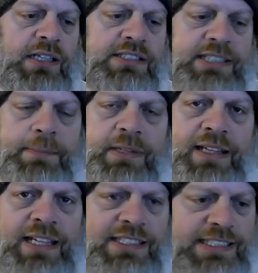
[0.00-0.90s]

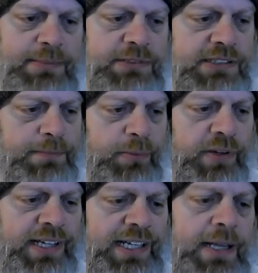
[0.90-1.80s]
something he seems to
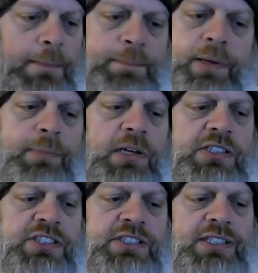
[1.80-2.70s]
bring pretty
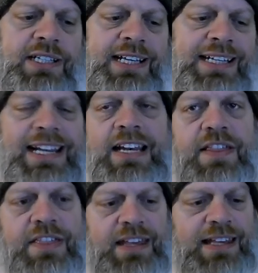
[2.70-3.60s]
much in
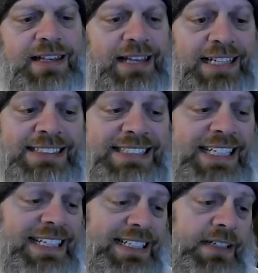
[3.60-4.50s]
anything he's
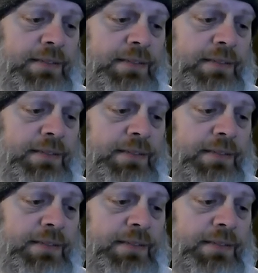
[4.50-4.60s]
in.